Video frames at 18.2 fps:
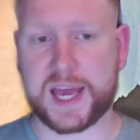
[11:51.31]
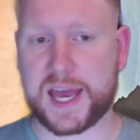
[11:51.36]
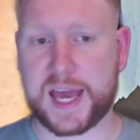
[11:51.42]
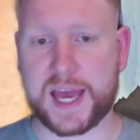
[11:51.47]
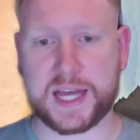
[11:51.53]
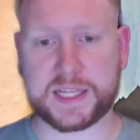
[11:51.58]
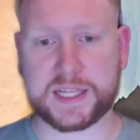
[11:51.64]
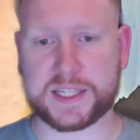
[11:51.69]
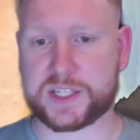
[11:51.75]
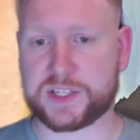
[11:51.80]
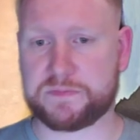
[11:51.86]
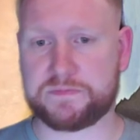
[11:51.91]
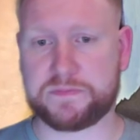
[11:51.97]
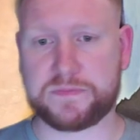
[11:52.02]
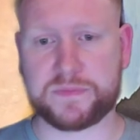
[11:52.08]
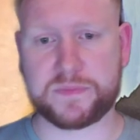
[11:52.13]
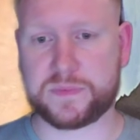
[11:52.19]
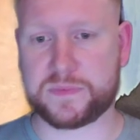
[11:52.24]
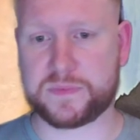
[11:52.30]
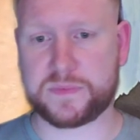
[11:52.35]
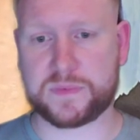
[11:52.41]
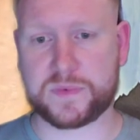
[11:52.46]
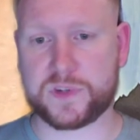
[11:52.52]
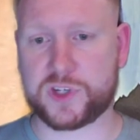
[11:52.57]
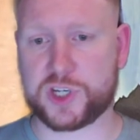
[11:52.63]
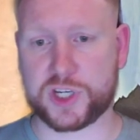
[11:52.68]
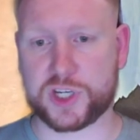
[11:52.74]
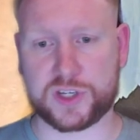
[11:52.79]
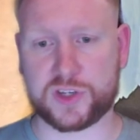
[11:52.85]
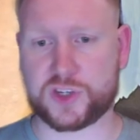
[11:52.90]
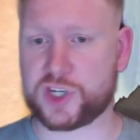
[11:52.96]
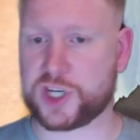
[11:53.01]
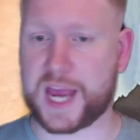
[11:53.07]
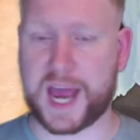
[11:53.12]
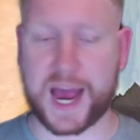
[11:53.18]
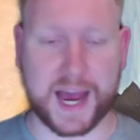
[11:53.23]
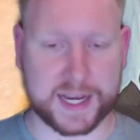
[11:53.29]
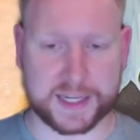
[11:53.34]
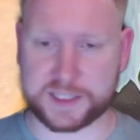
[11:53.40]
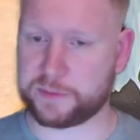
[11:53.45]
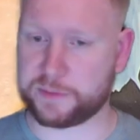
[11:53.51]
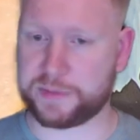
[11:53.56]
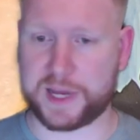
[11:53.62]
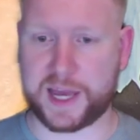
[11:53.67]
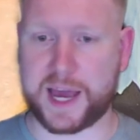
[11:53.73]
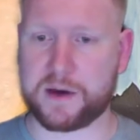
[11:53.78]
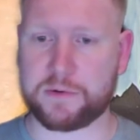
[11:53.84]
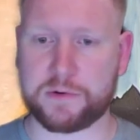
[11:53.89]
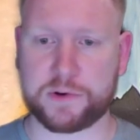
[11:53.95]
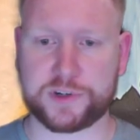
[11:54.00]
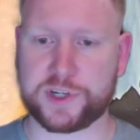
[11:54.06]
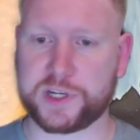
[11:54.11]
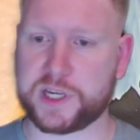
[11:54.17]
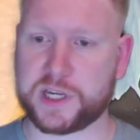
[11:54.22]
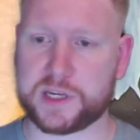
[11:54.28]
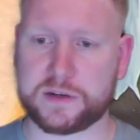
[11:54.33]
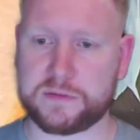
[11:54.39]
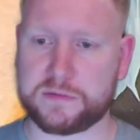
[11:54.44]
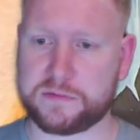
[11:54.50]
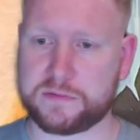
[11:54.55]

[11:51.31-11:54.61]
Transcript: she has to play out what she can.